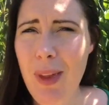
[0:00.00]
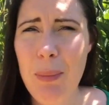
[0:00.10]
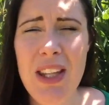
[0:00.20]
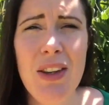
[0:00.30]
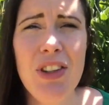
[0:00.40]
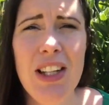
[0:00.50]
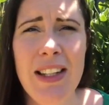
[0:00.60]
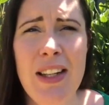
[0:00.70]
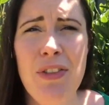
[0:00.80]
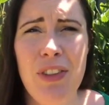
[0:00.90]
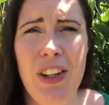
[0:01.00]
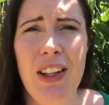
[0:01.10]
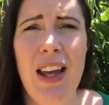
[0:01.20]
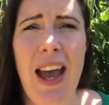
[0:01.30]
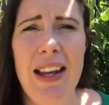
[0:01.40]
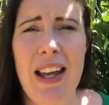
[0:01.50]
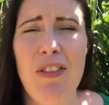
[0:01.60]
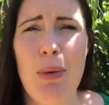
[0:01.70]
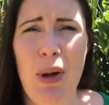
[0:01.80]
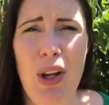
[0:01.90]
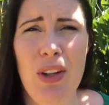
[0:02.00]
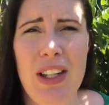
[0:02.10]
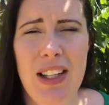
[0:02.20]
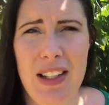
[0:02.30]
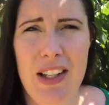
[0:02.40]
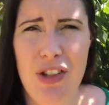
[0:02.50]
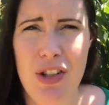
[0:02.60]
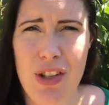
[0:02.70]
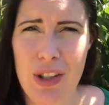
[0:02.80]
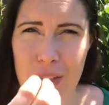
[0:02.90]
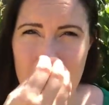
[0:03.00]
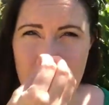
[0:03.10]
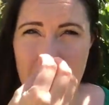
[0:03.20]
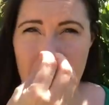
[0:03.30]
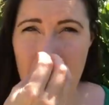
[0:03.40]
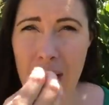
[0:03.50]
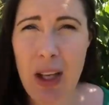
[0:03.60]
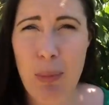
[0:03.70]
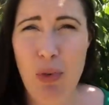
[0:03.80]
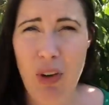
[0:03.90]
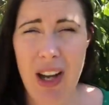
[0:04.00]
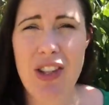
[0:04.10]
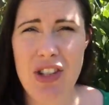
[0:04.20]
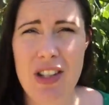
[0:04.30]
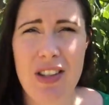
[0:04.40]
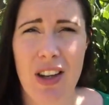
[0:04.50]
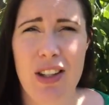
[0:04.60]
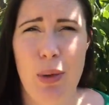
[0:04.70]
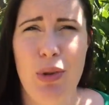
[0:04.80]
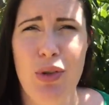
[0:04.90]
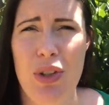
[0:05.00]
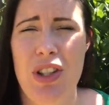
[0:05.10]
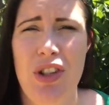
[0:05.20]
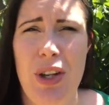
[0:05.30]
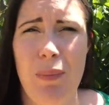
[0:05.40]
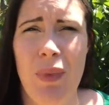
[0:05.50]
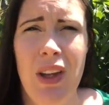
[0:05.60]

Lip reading: been given a leaflet and having my own inclination to look as well before I actually signed up and joined the gym.